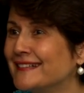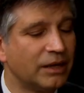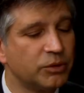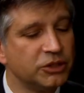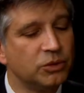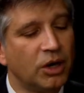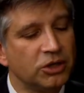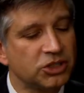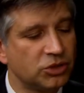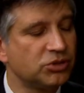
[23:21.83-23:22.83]
Now, will you
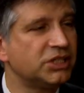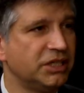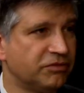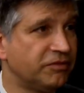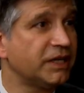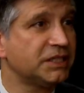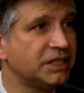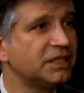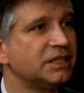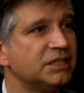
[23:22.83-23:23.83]
also seek
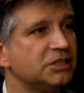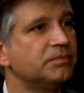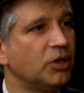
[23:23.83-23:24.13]
funding that is